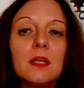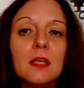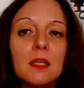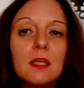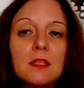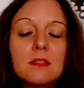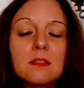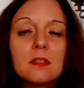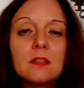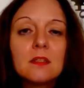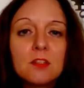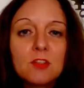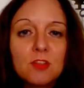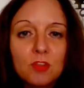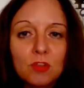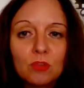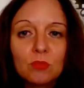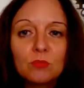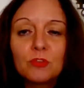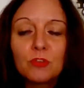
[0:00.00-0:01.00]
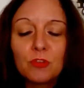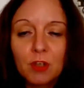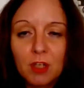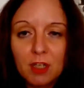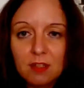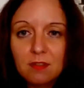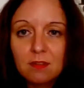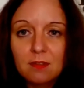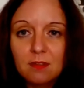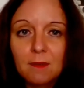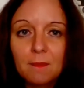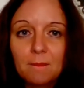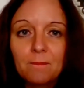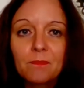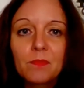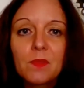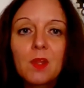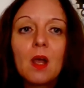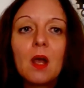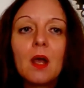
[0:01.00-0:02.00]
it's an assumed risk.
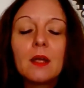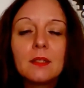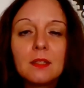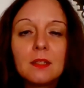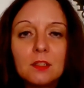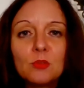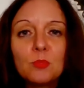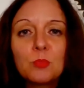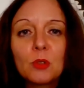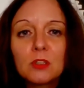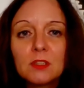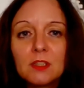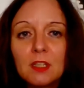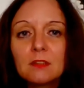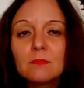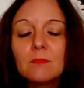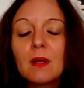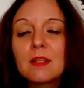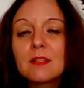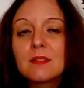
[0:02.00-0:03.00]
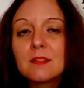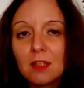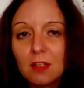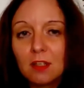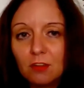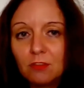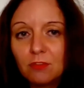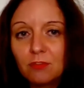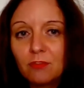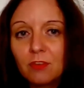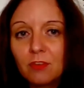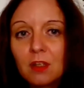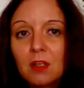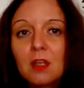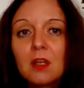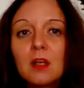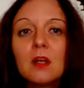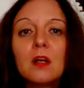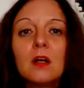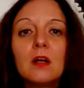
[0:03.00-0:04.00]
I need to protect myself.
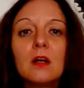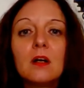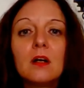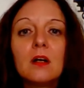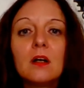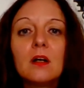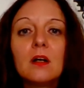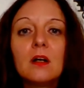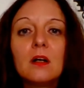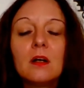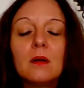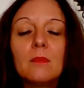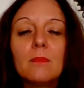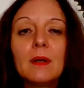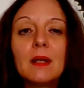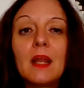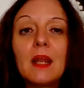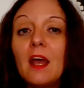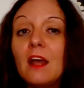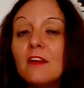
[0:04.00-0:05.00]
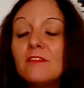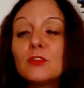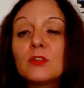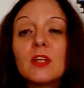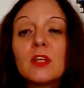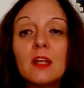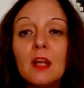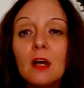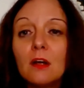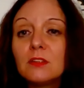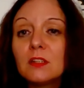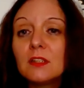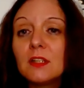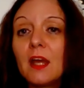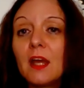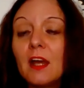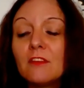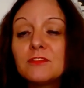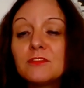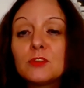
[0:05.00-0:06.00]
But I have to get out and
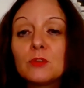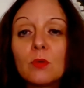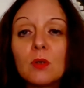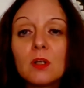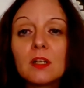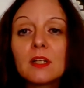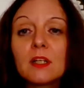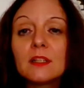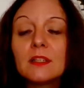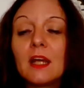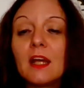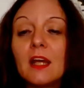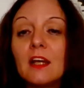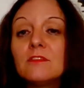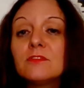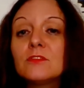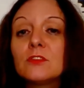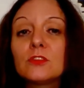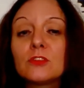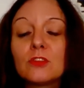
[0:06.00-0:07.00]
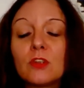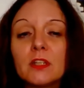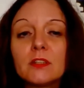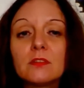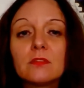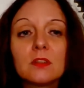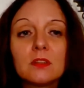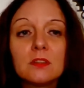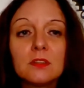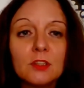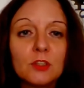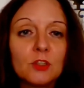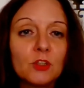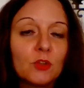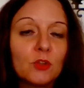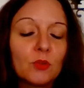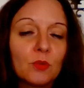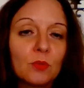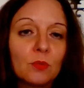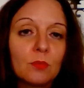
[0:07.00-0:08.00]
I have to work and I have to try to
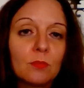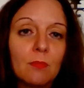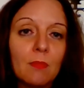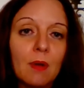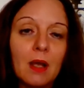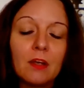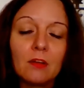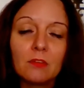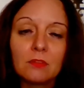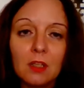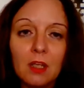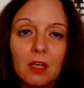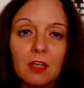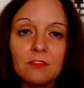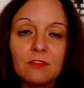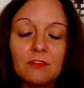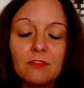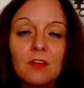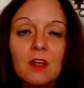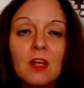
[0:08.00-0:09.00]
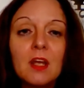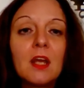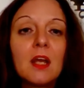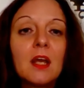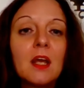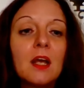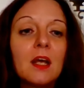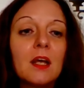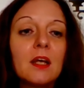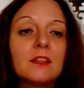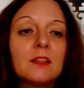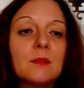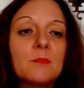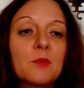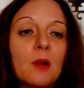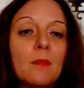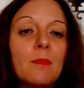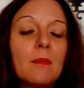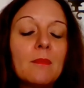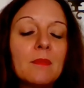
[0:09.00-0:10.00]
continue my own life. And the
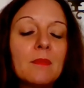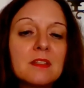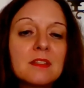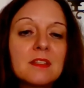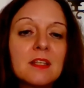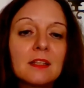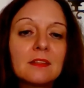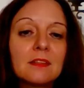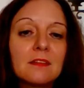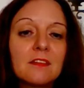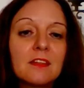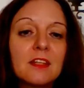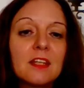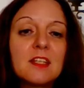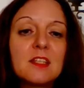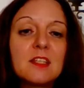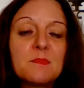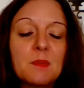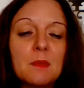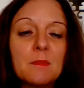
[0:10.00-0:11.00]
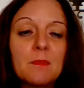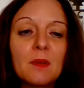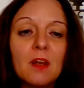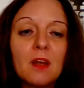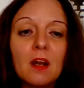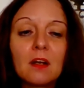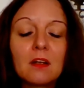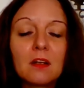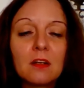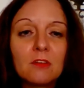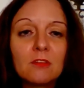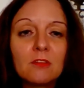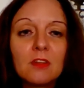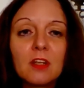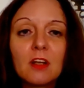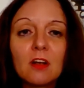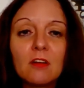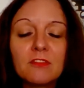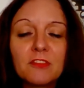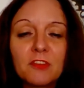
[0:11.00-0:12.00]
problem is that these people are
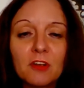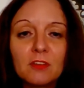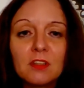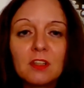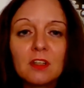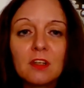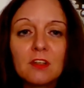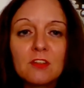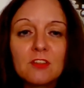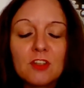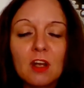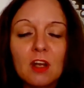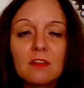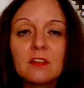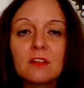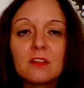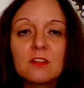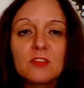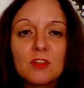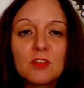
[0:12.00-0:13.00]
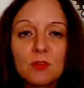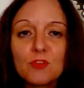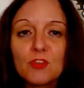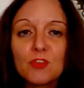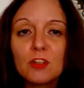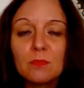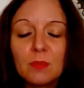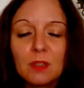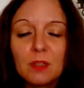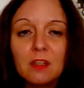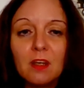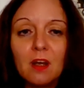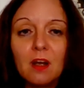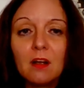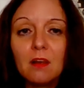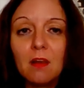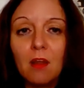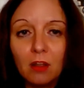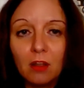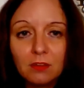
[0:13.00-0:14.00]
currently confronting each other in social media
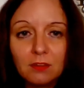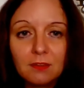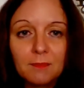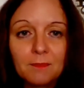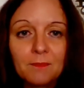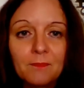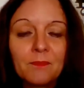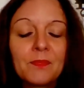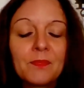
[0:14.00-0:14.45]
a lot,